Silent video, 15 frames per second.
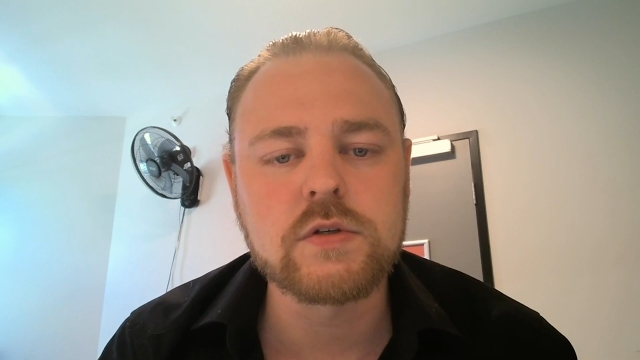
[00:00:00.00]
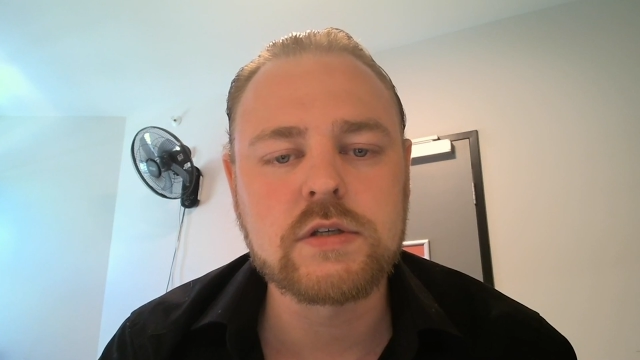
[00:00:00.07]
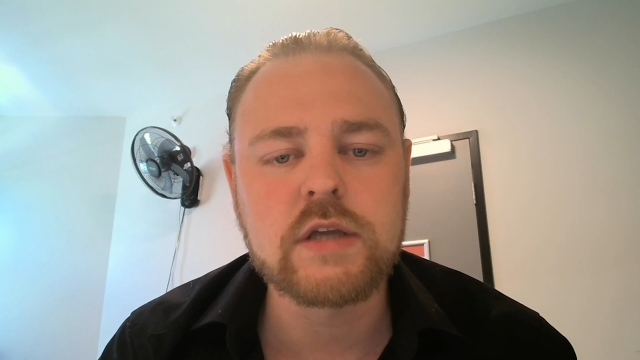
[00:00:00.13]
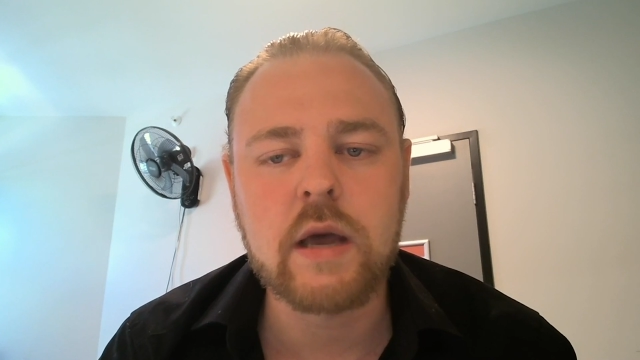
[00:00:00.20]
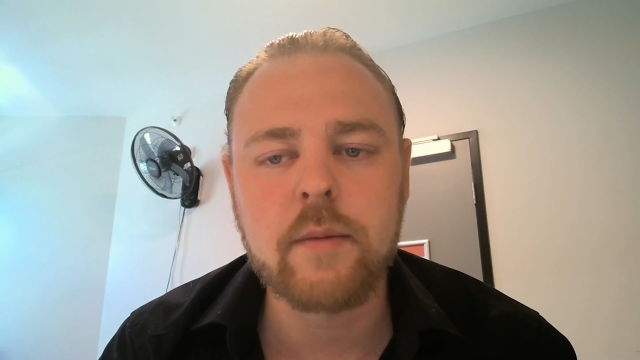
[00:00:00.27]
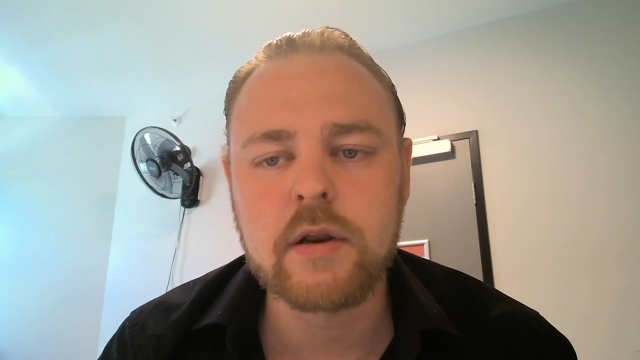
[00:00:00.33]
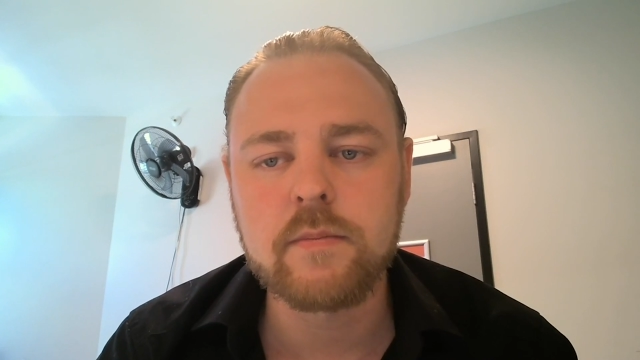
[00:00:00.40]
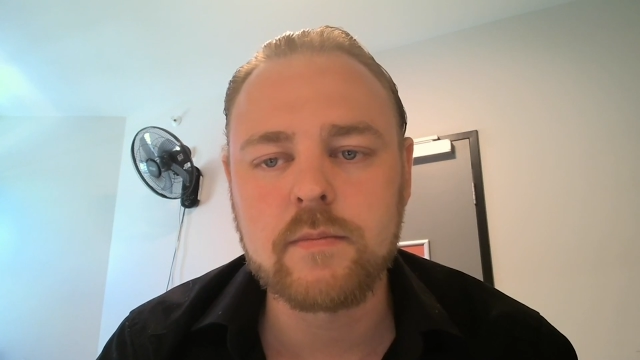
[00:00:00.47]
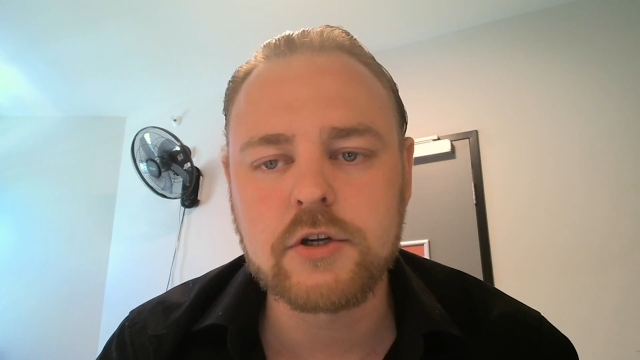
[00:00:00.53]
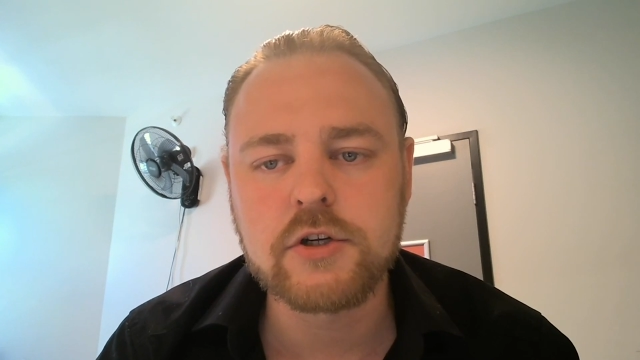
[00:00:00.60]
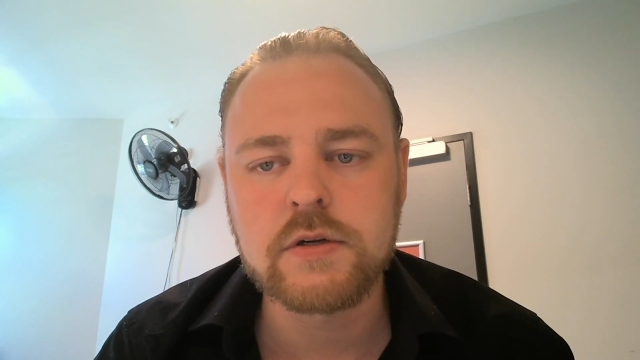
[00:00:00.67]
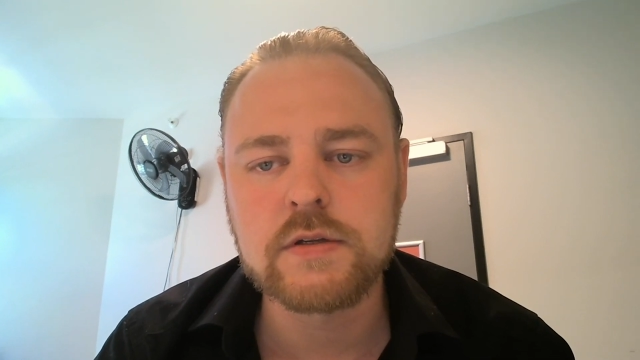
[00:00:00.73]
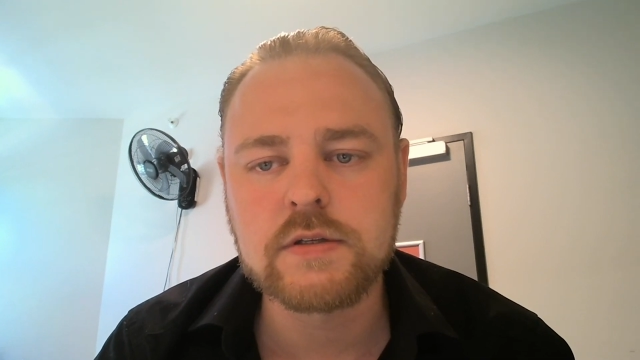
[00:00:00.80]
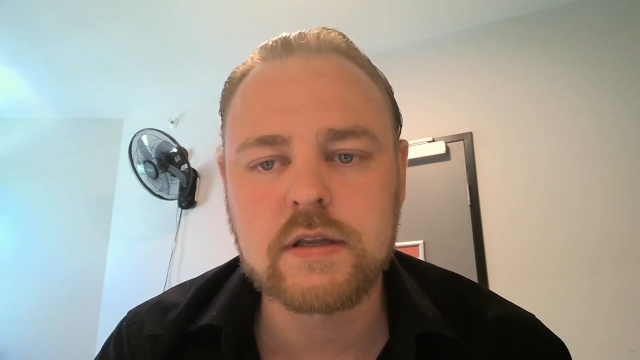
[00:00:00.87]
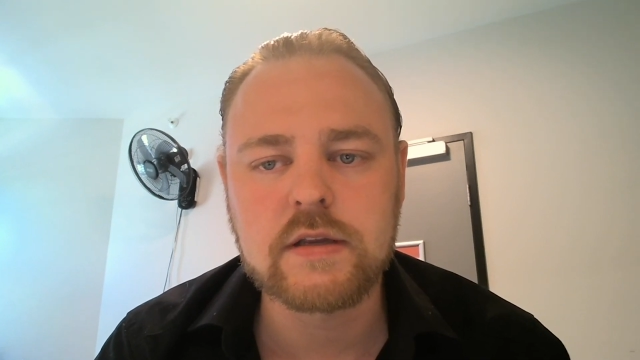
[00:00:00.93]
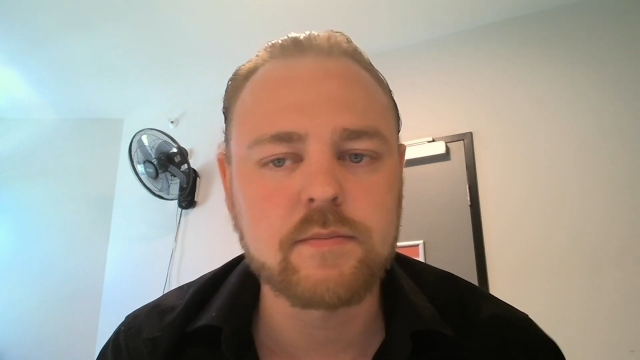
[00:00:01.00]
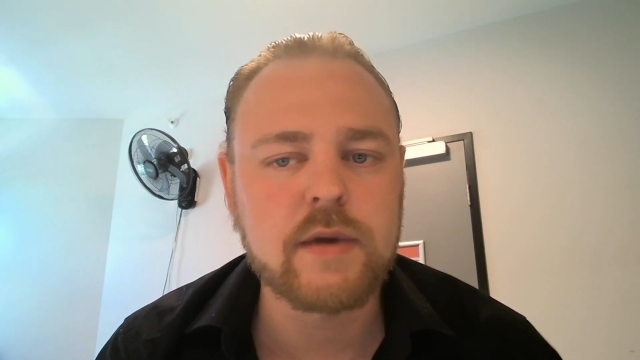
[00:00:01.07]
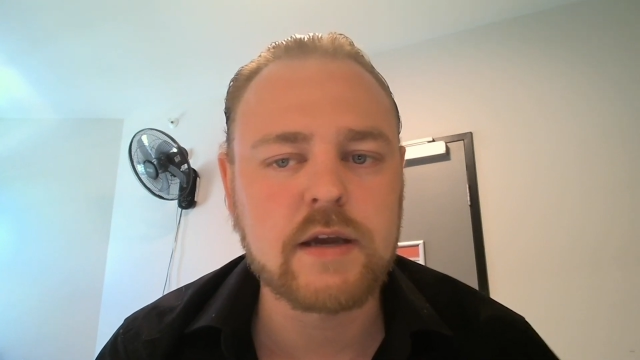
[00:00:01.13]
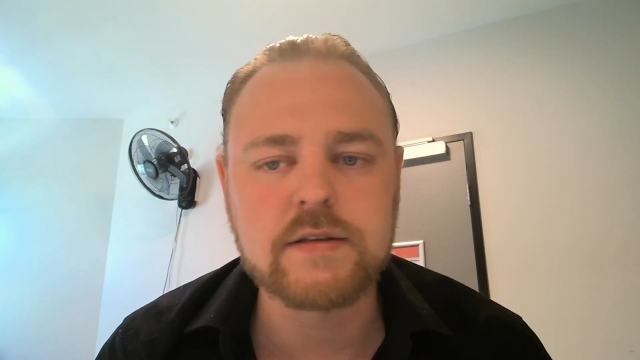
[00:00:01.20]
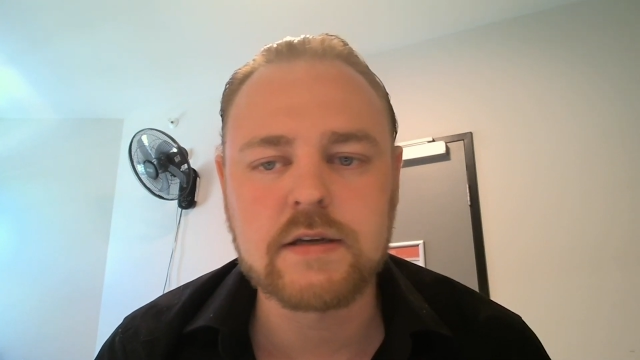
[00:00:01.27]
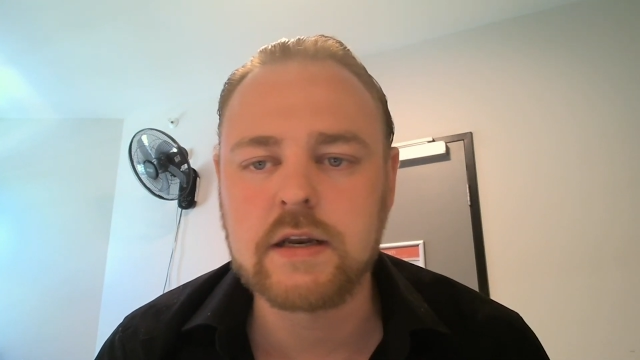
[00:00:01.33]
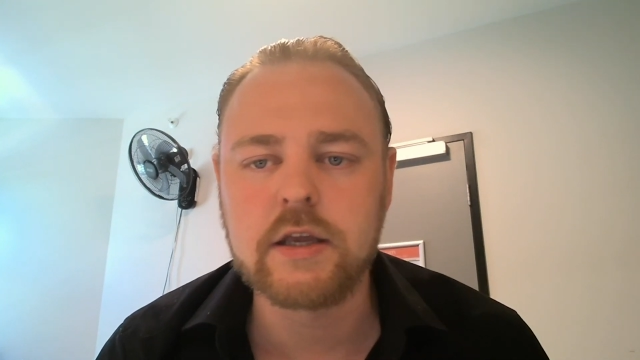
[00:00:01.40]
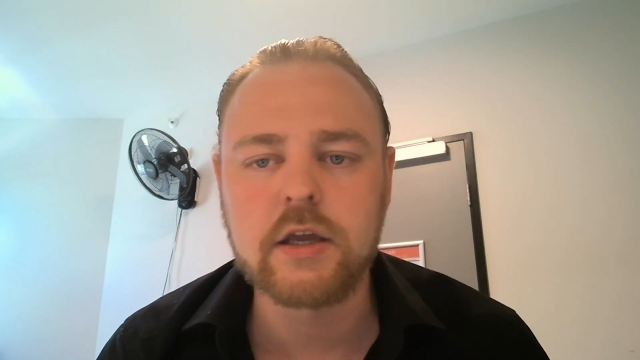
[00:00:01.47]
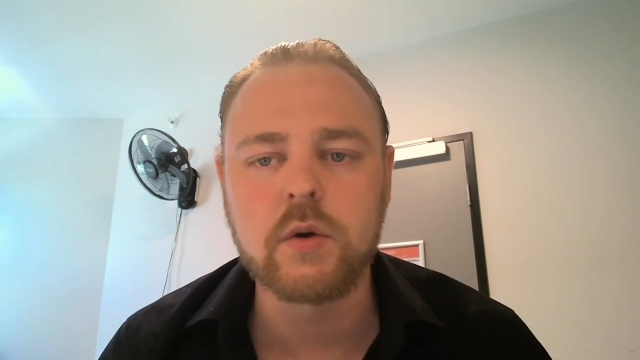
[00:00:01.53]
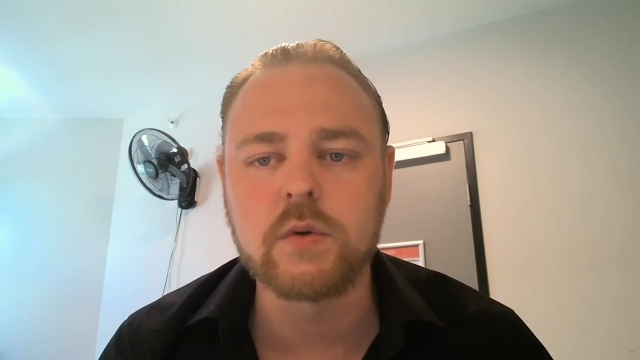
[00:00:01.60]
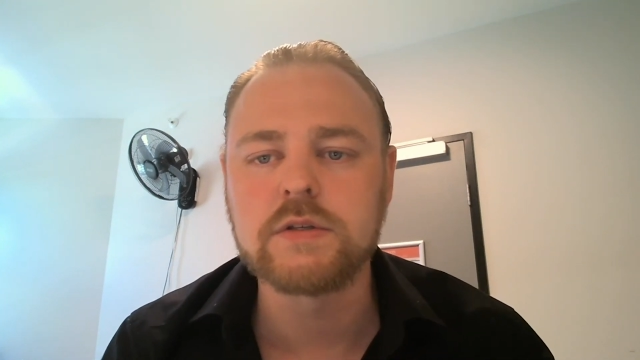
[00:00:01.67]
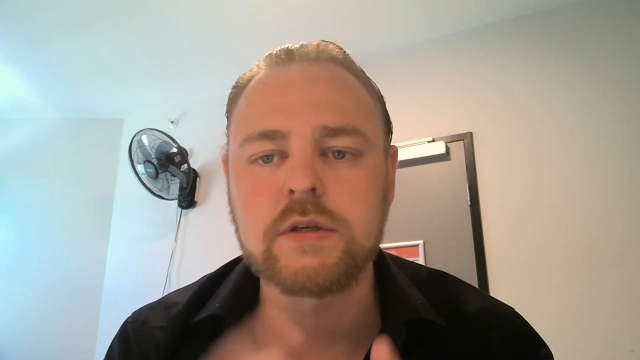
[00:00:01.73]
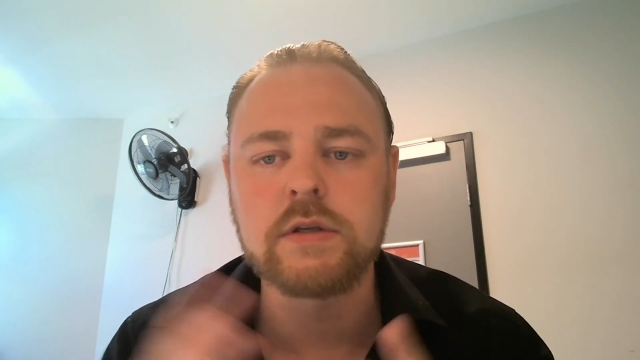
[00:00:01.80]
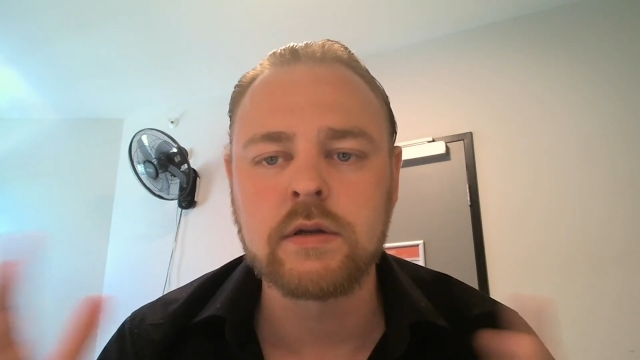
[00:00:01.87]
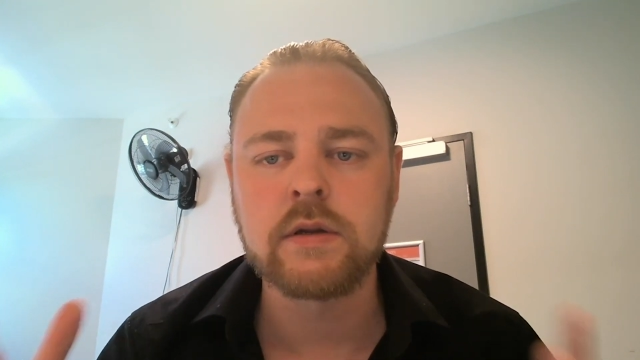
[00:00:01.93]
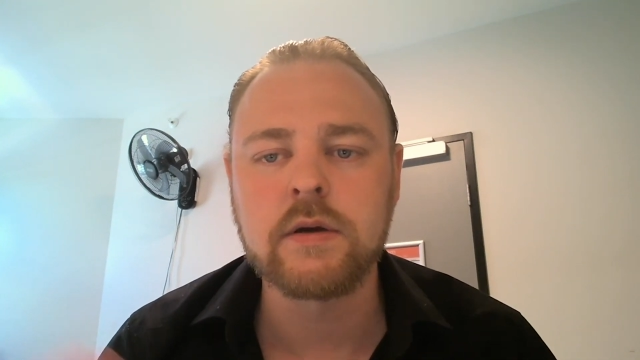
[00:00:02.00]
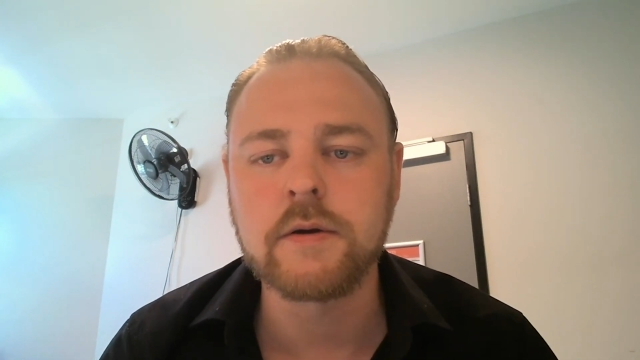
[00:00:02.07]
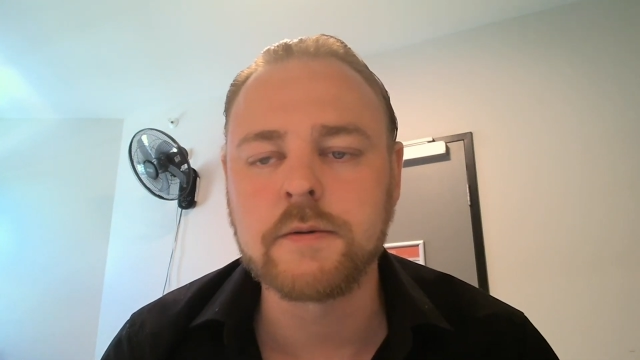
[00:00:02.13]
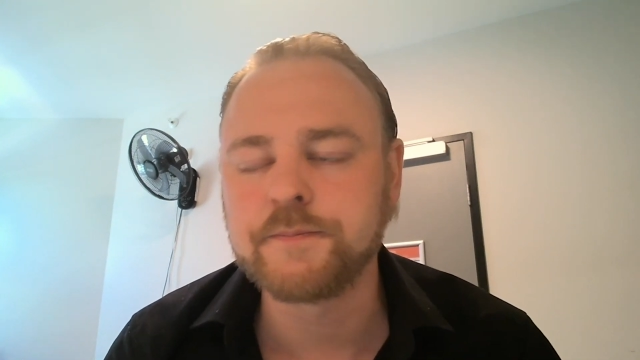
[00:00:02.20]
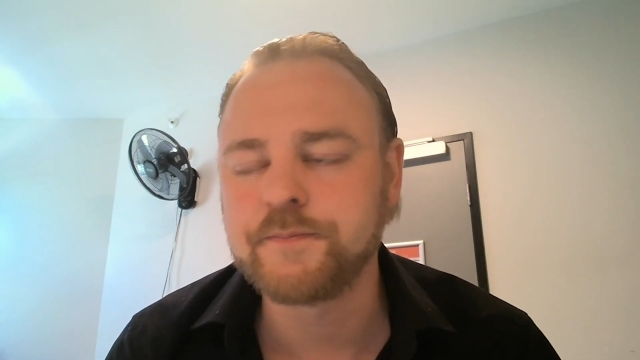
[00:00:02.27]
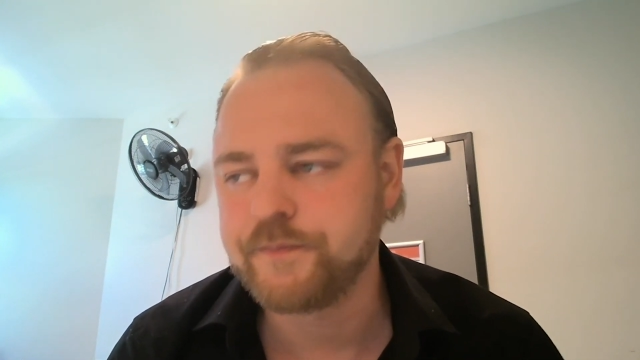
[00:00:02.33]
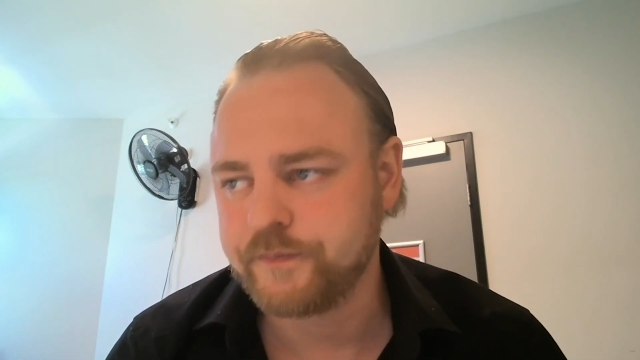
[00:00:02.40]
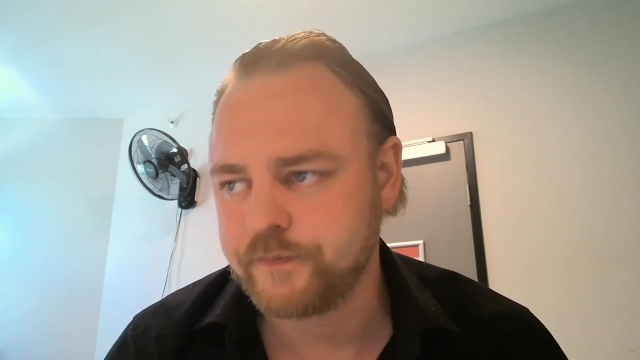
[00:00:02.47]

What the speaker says: carbon emissions, and basically goes in a